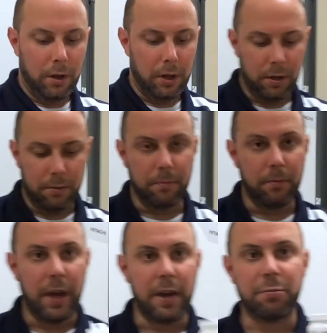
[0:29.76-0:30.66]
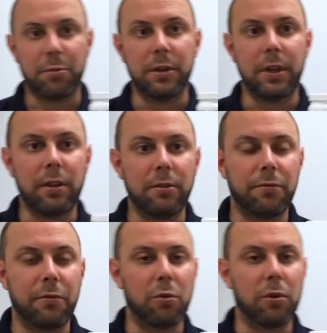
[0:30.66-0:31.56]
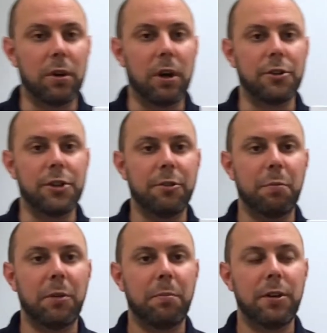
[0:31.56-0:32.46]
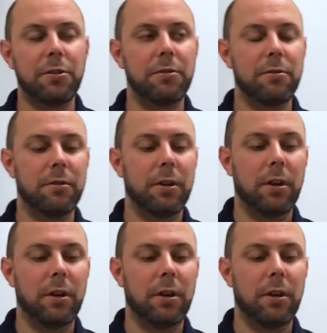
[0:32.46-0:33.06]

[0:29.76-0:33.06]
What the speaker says: Aspirin is for our chest pain patients.